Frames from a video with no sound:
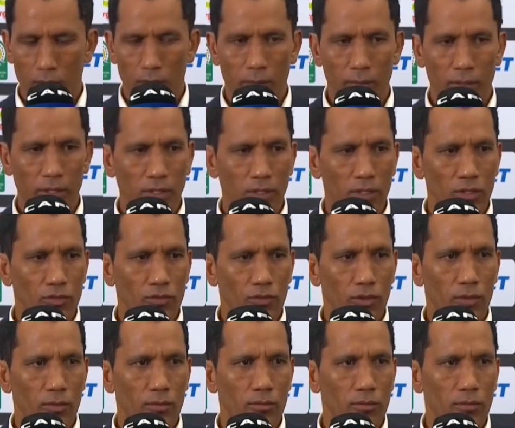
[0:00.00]
A message
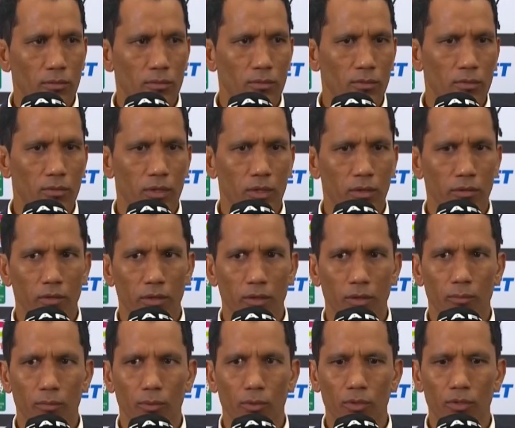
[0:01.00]
from one of the
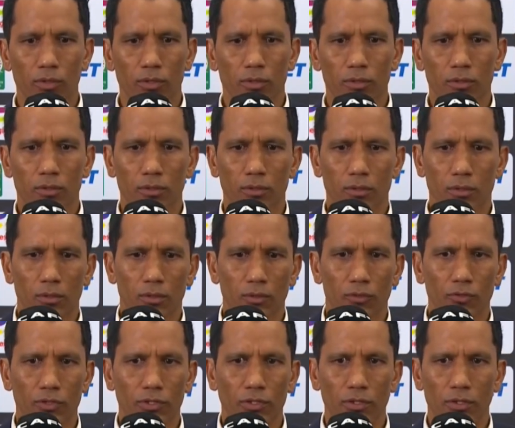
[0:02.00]
important
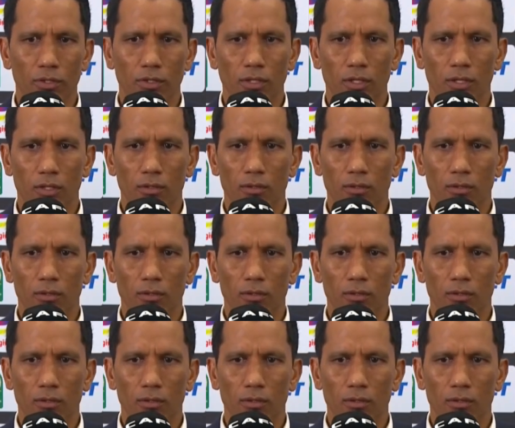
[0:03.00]
officials at